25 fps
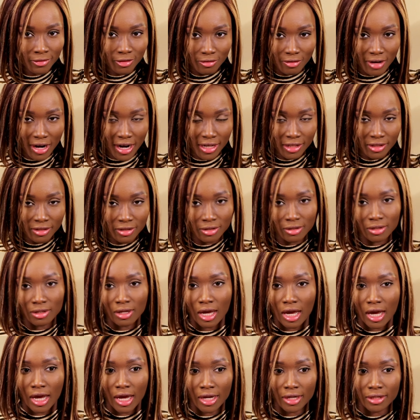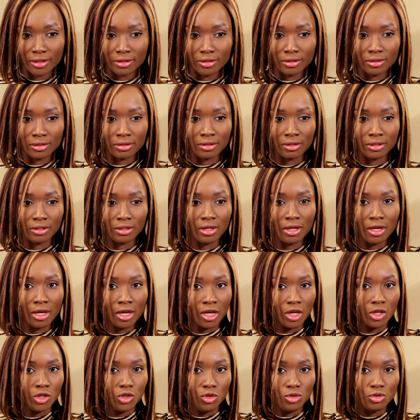right? And
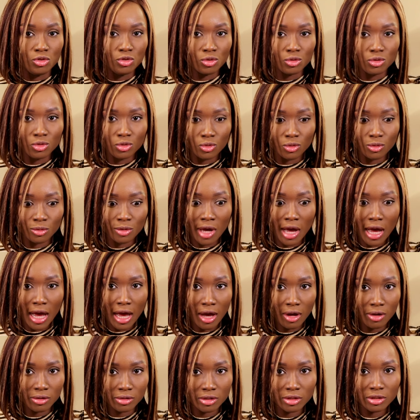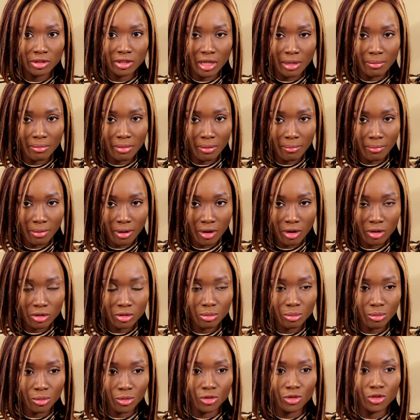you don't know how this came about,
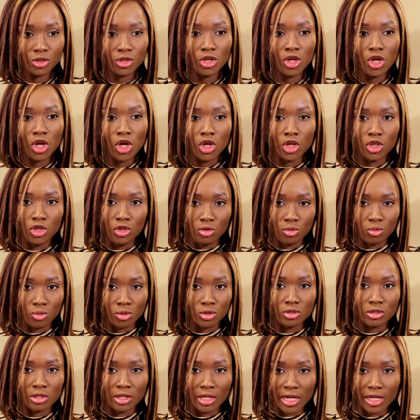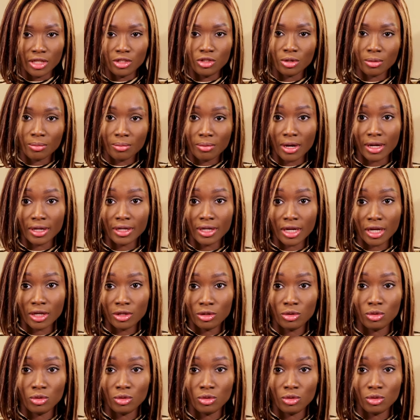but you want to let your partner